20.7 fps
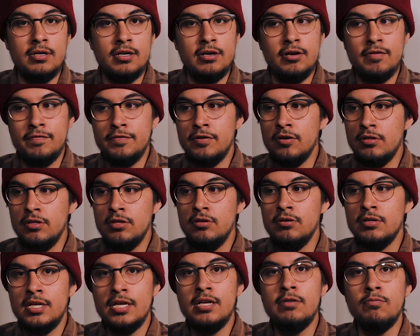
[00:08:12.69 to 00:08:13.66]
You know, if you're a
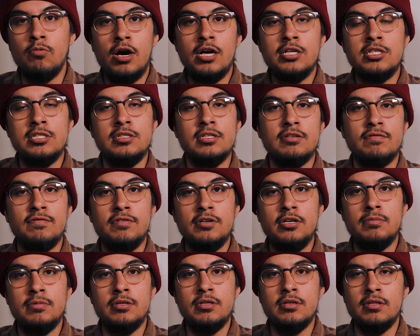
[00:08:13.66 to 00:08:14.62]
little kid watching this
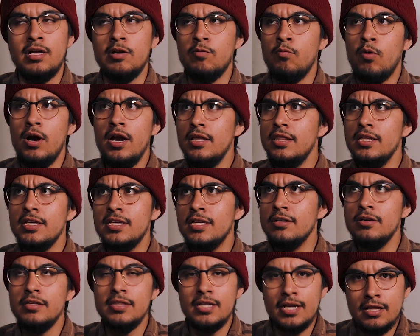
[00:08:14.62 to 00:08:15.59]
film and you're like, why are they
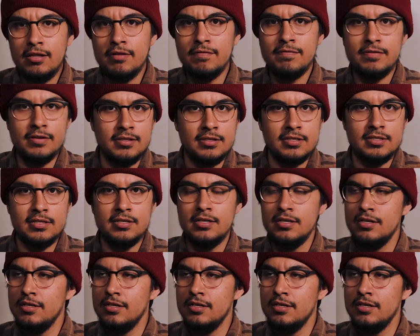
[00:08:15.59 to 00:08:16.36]
killing the elephants?